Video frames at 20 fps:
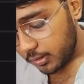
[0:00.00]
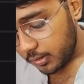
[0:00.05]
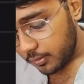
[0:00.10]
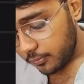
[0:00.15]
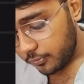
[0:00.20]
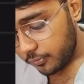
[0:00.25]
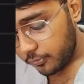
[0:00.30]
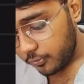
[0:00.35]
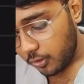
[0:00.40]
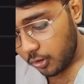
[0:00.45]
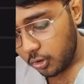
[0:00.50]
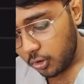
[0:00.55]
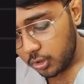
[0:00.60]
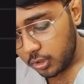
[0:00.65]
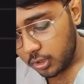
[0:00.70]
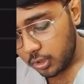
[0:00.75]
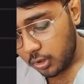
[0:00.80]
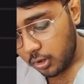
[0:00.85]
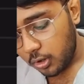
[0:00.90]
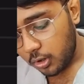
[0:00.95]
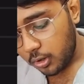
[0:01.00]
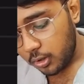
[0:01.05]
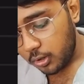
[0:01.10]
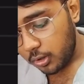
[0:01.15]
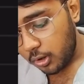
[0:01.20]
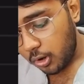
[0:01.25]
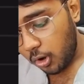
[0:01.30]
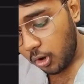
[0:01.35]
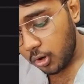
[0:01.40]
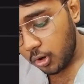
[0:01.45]
for
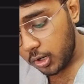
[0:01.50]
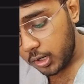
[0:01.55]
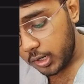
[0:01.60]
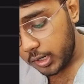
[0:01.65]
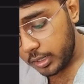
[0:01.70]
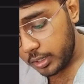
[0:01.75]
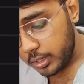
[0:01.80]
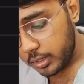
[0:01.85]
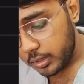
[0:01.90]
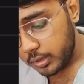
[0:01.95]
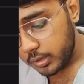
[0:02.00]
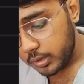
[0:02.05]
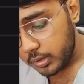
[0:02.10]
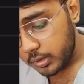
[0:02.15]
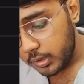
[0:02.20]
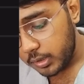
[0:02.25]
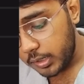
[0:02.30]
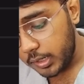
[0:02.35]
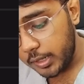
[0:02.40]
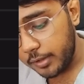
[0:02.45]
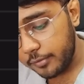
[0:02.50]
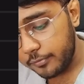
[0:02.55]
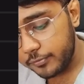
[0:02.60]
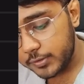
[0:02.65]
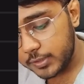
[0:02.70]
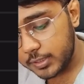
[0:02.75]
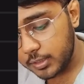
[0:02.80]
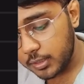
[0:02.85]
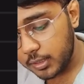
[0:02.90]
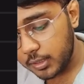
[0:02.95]
all left
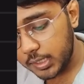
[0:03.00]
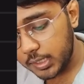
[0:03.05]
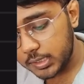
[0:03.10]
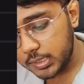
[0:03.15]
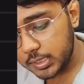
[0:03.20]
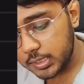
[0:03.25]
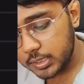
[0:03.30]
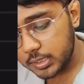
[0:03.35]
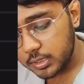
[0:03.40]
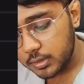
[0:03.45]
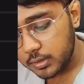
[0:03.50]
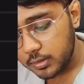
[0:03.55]
search,